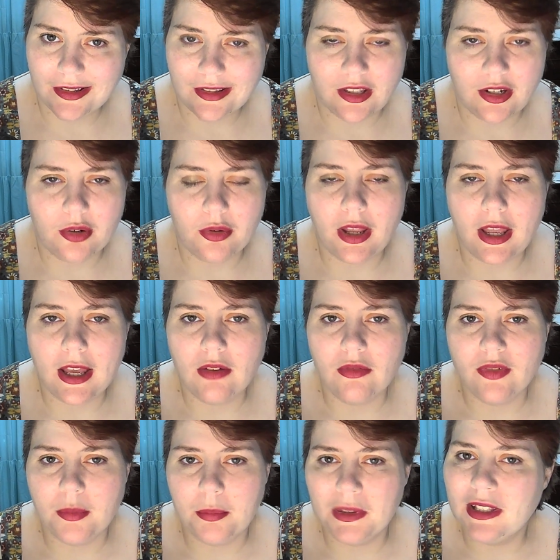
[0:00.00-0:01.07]
They don't have
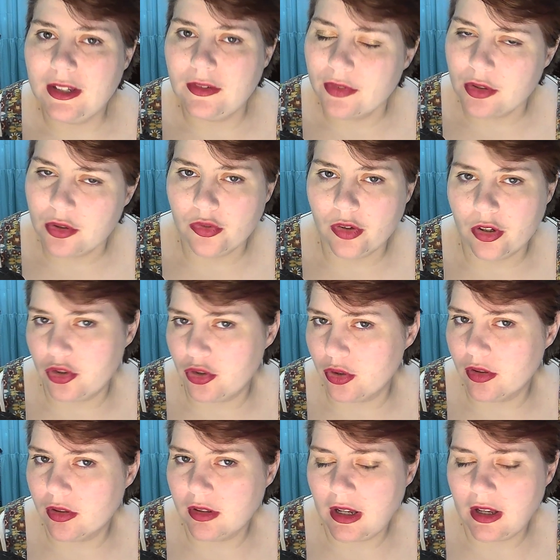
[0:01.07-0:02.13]
a belief
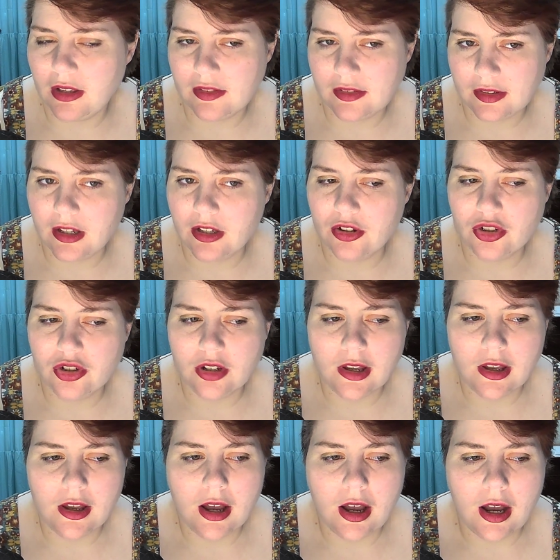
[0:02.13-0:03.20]
structure as such,
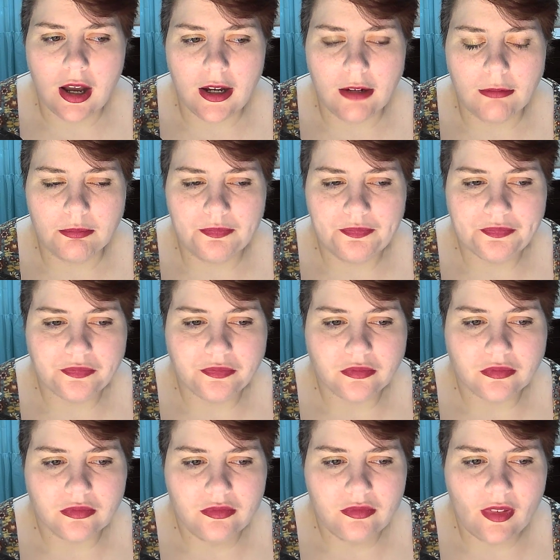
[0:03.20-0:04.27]

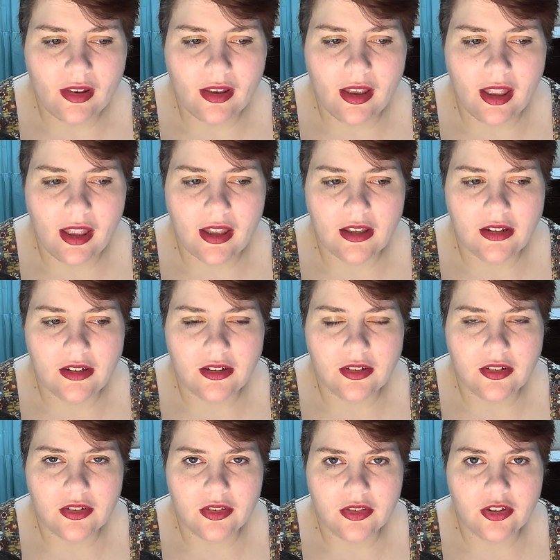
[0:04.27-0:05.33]
and
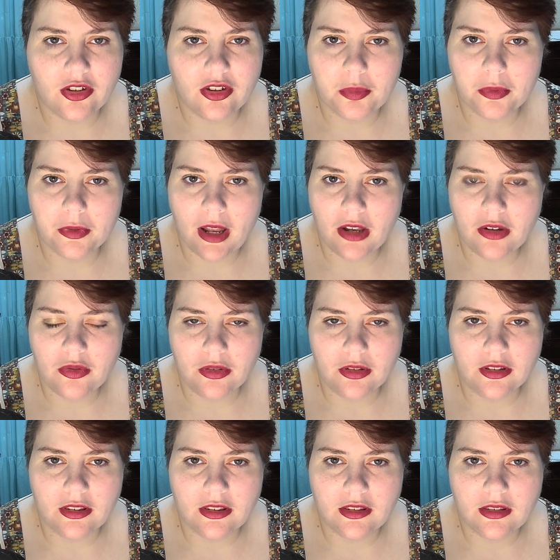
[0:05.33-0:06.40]
the supernatural
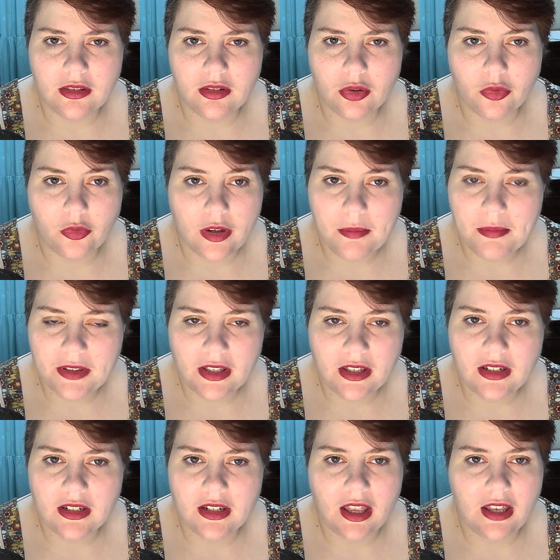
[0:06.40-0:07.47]
creeps in
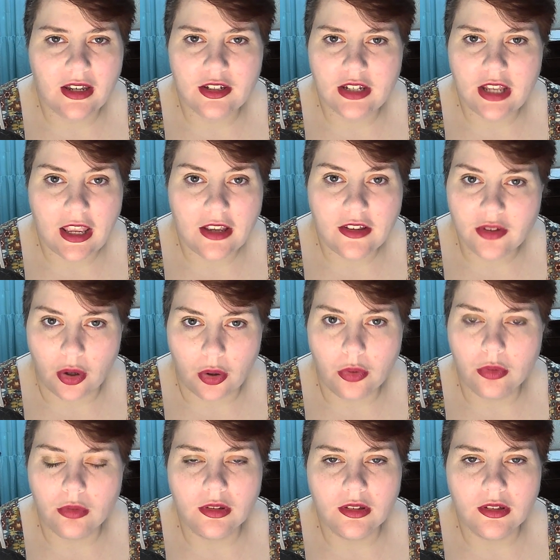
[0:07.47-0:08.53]
and takes
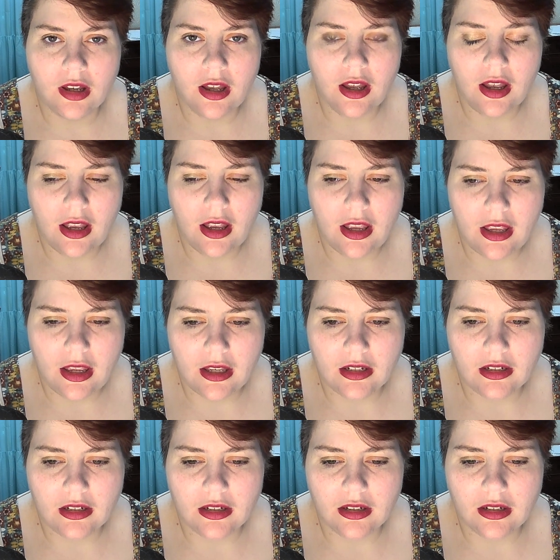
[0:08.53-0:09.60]
hold
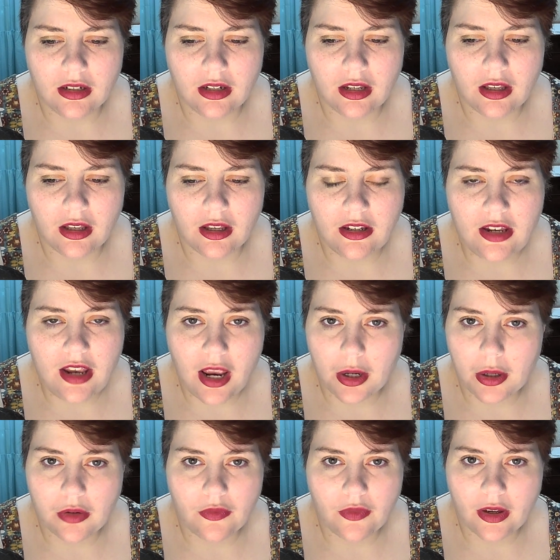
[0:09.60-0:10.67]
in a
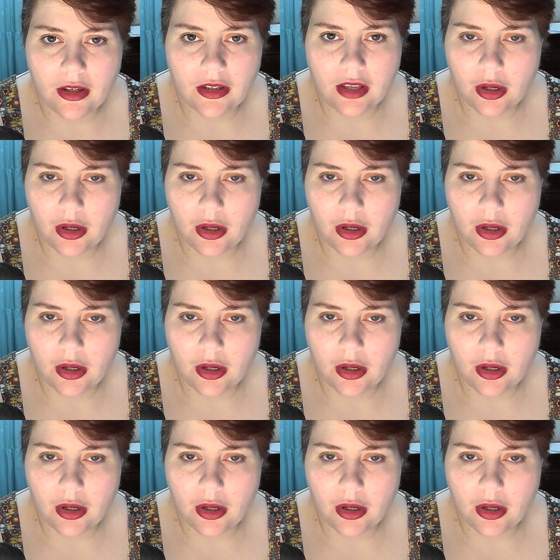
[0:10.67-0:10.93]
terrifying